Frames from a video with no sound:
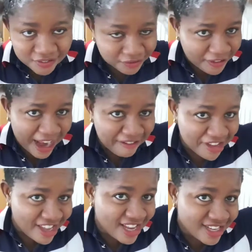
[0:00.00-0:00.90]

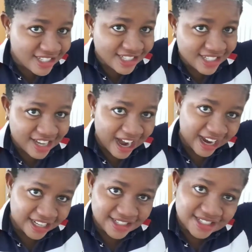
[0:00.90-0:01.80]
Very easy,
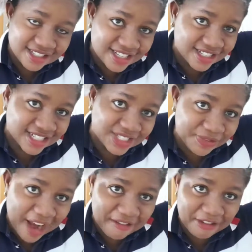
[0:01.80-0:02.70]
guys. This is
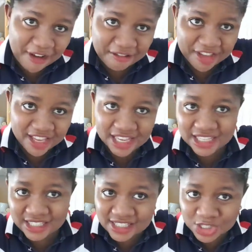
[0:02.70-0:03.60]
very, very
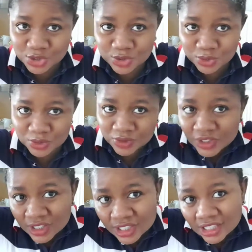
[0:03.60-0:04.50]
easy to do.
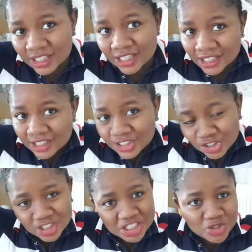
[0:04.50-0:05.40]
You
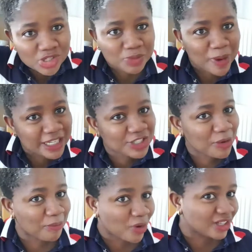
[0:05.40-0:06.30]
don't need to spend your
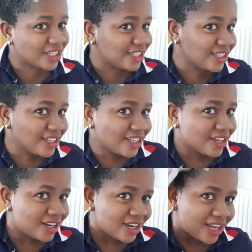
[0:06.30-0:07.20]
money
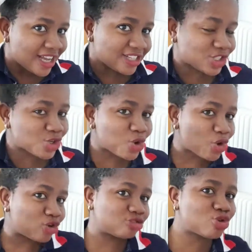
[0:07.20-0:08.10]
to
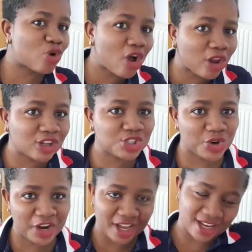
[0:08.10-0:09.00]
color your
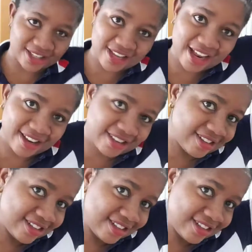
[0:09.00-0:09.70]
hair. Nine.